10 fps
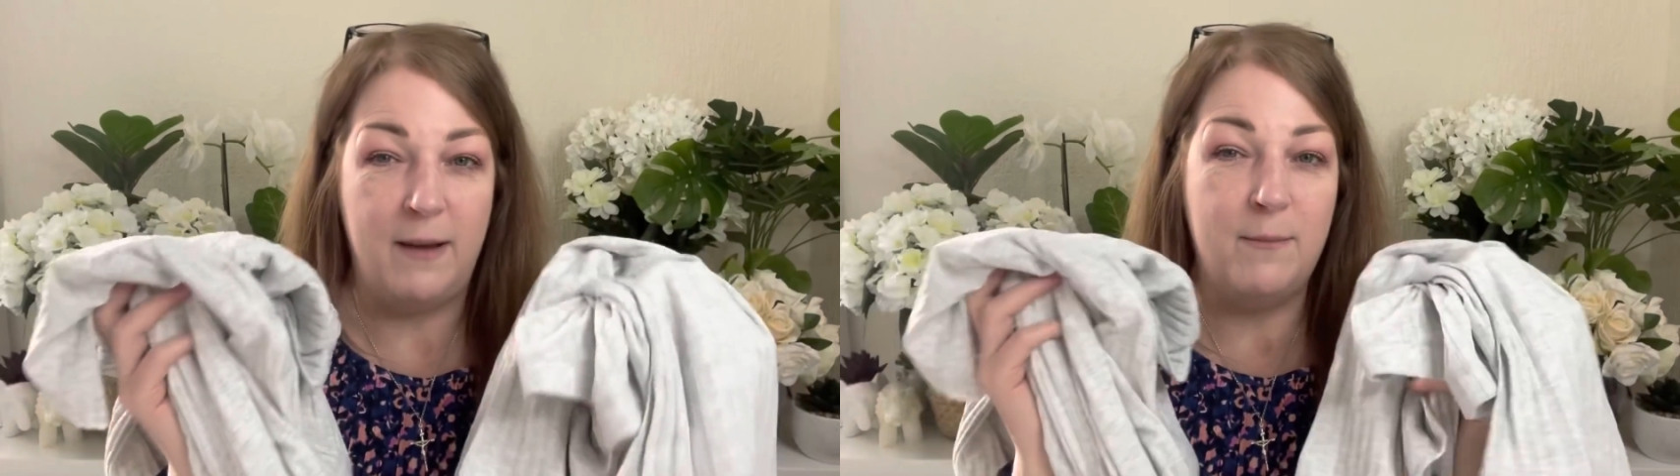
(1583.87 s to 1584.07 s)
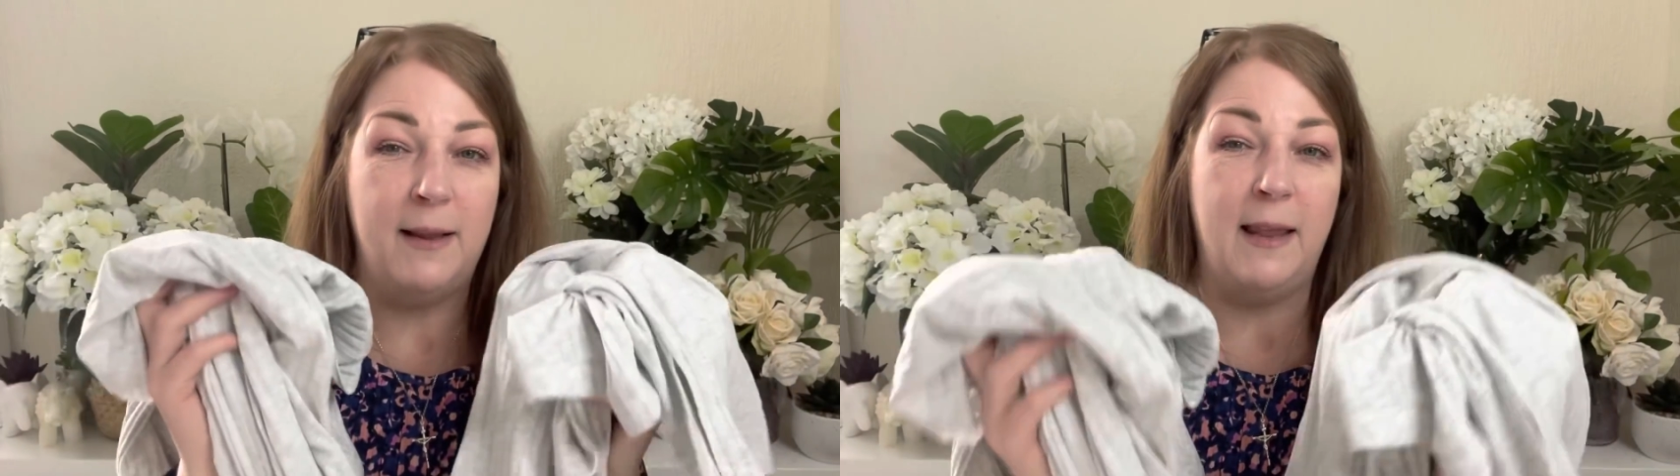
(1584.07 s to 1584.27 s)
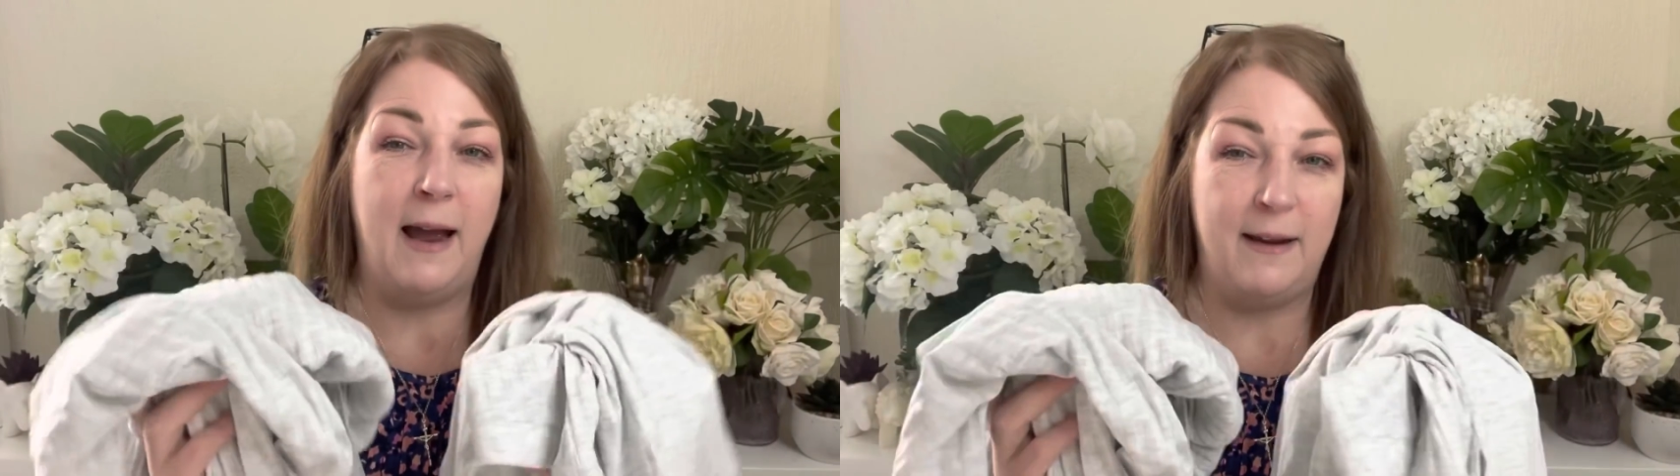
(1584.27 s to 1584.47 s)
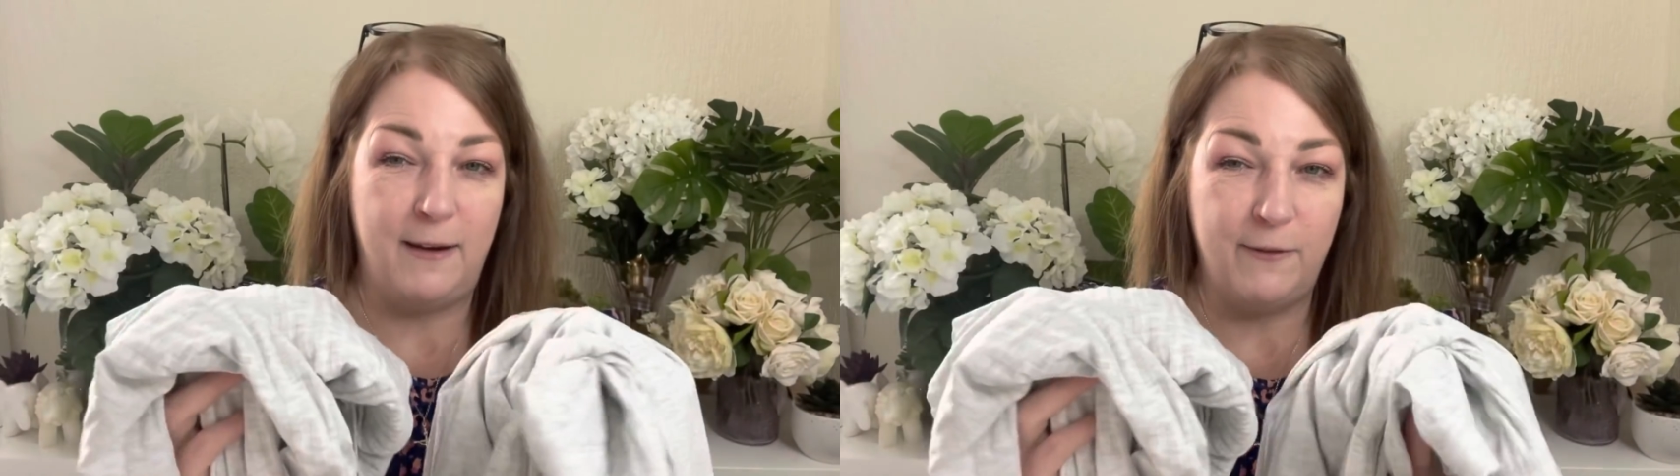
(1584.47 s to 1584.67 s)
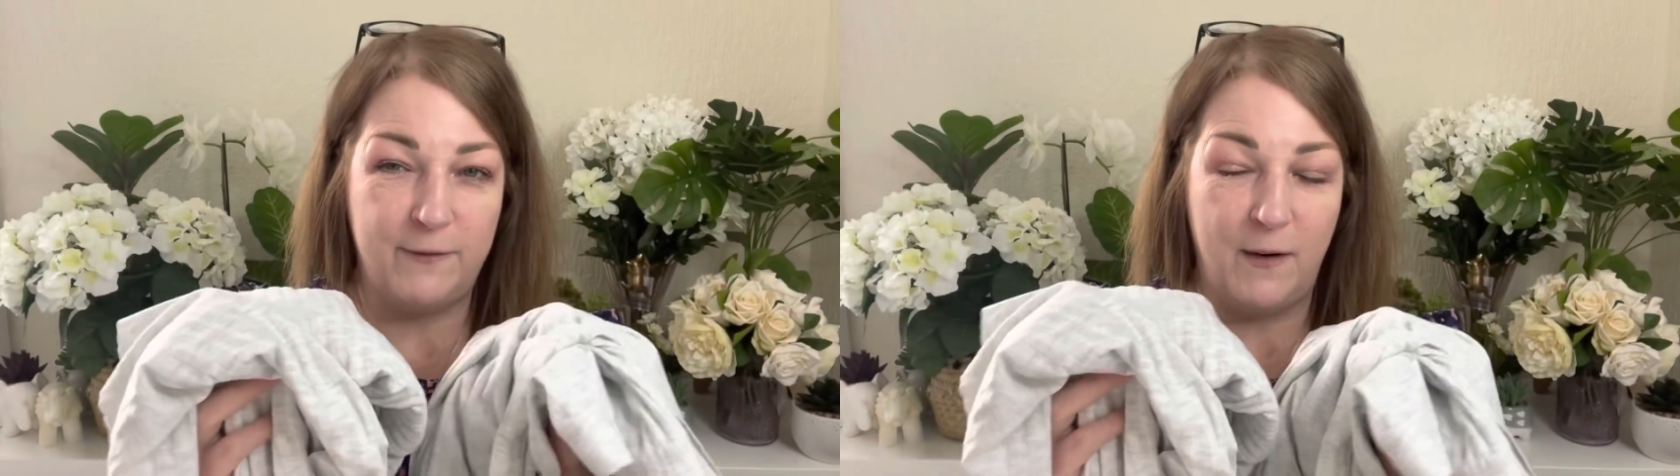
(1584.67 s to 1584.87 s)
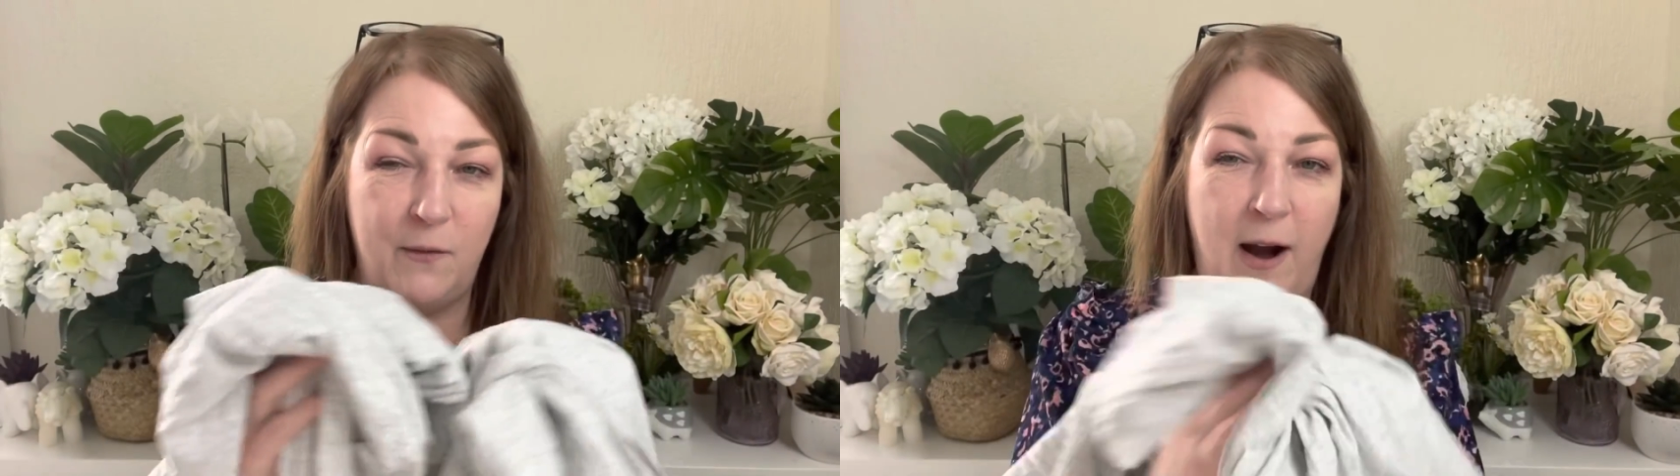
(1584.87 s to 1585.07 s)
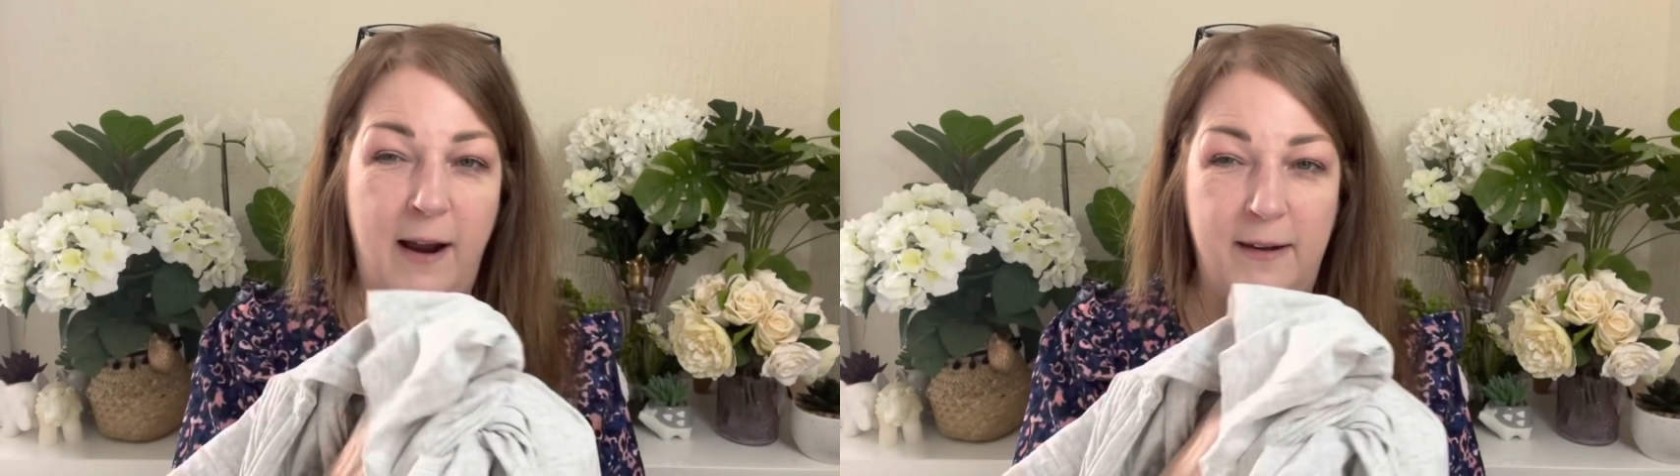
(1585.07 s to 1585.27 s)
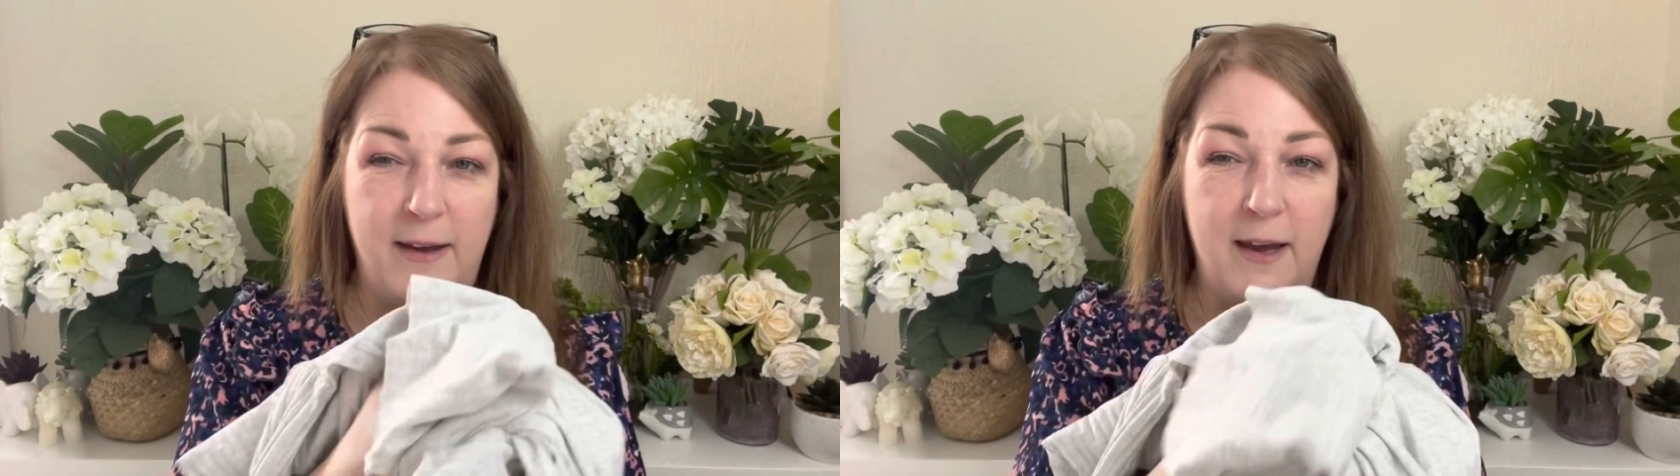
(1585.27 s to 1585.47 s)
in my life,
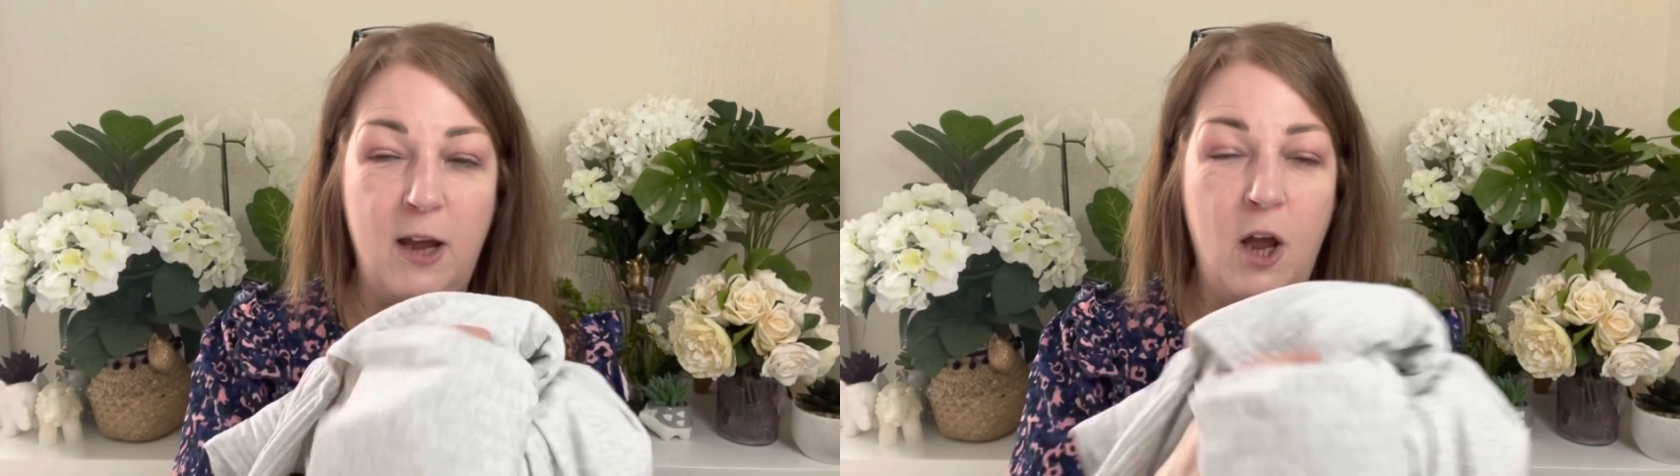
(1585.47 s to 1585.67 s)
right?